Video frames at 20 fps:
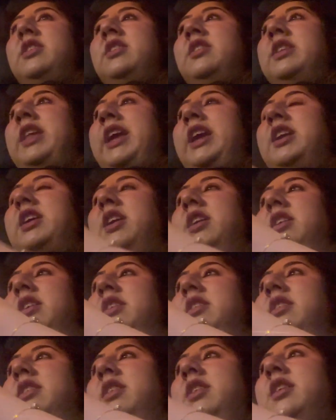like,
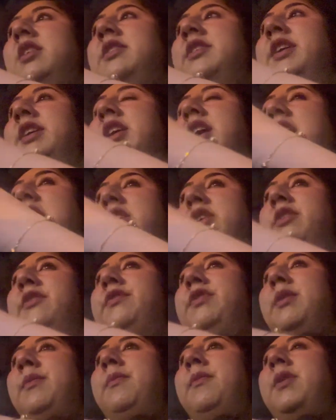the color
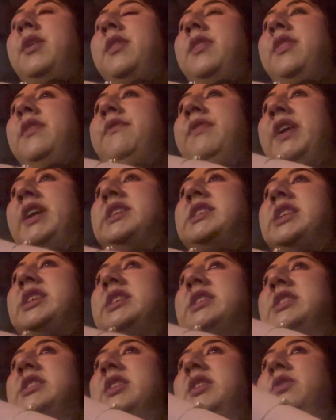from the
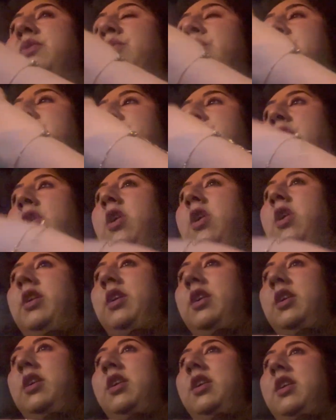faces were
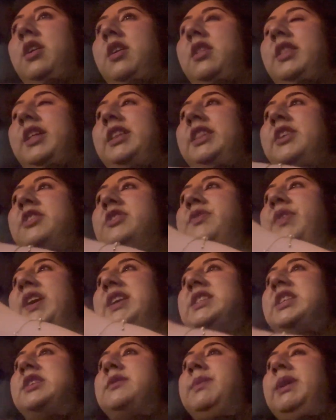drawn, like their
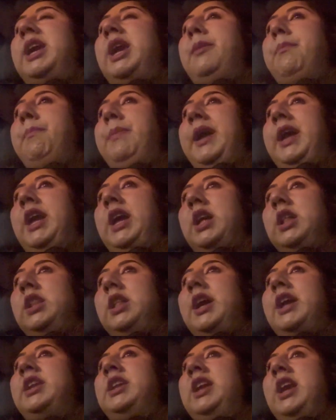faces became pale
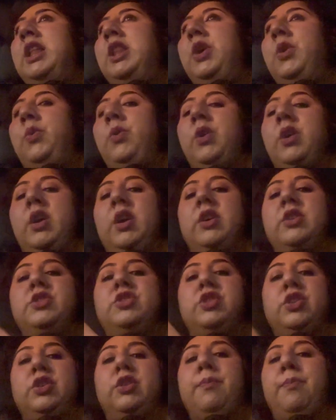and yellow,
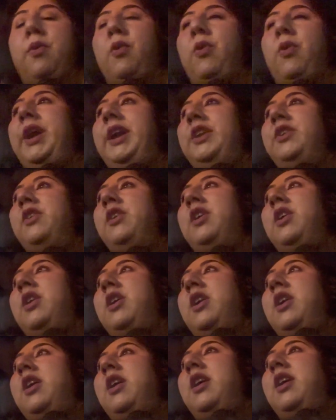to the point
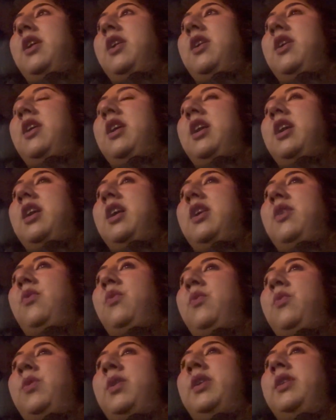
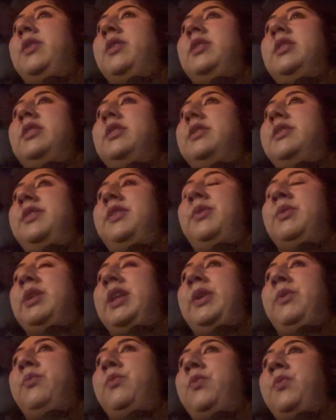where they were
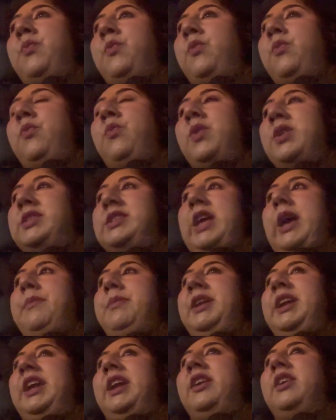like, what is
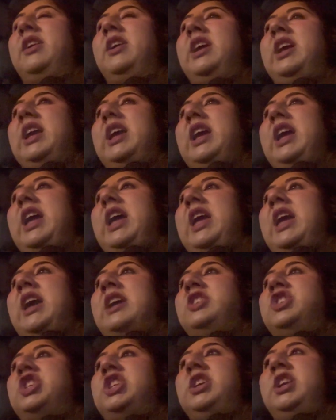happening here?
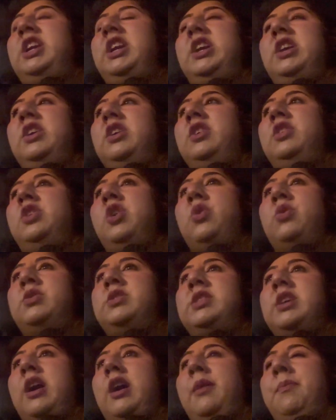And she
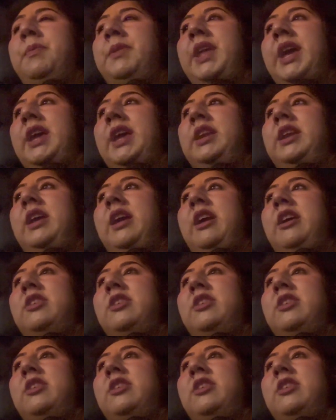goes up then